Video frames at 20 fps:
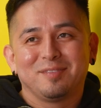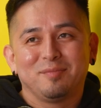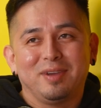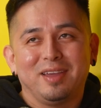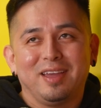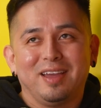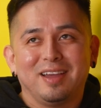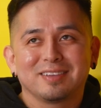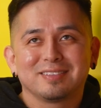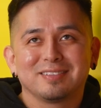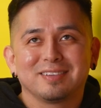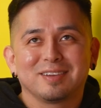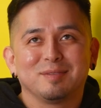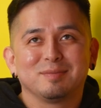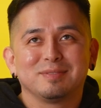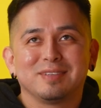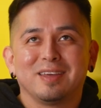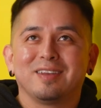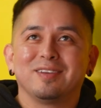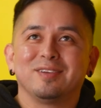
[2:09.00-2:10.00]
My accent
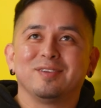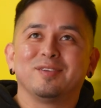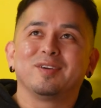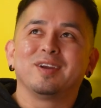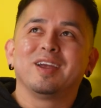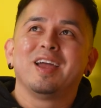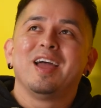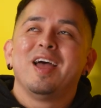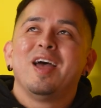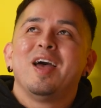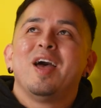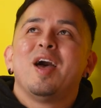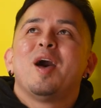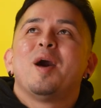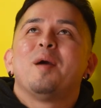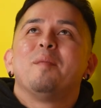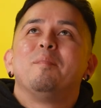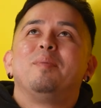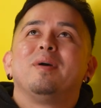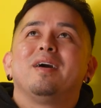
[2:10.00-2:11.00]
comes out of nowhere,
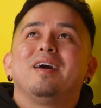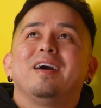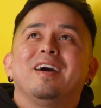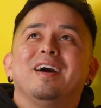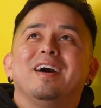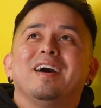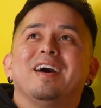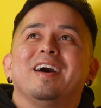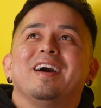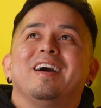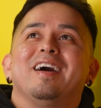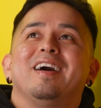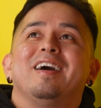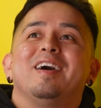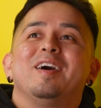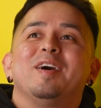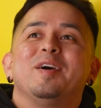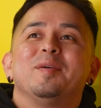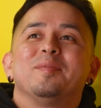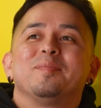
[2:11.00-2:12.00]
but
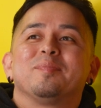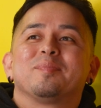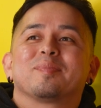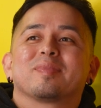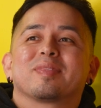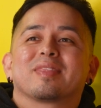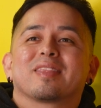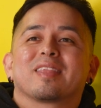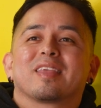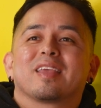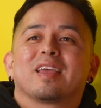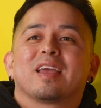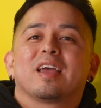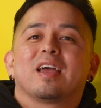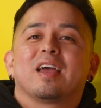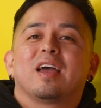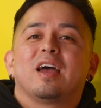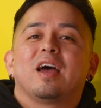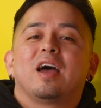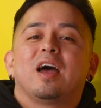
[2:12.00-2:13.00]

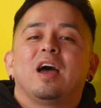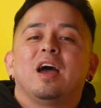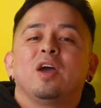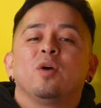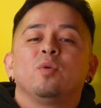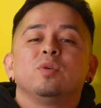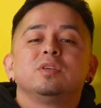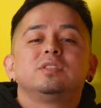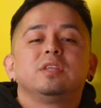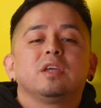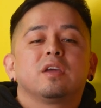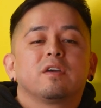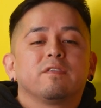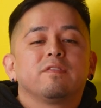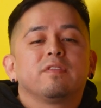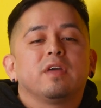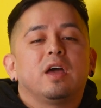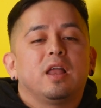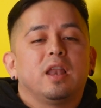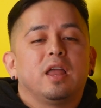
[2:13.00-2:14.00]
I always think
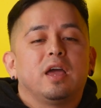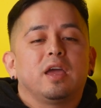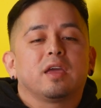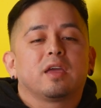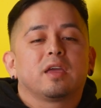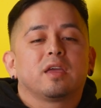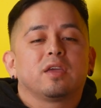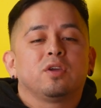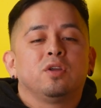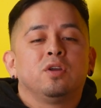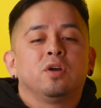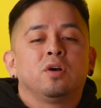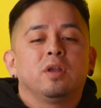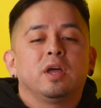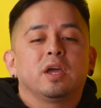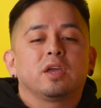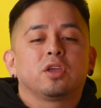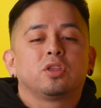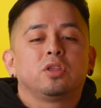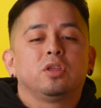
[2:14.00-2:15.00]
of that, like, you know,
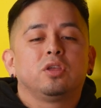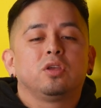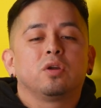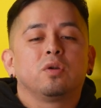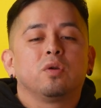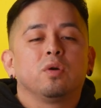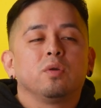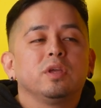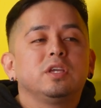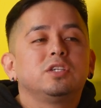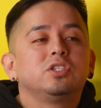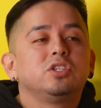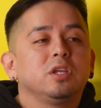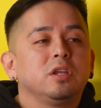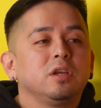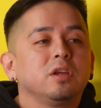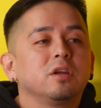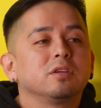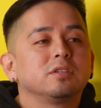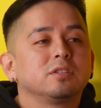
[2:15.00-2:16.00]
like you're only
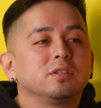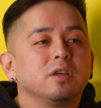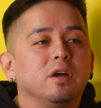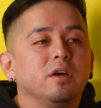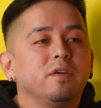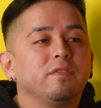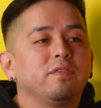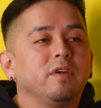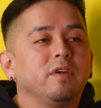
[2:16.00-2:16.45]
cheating yourself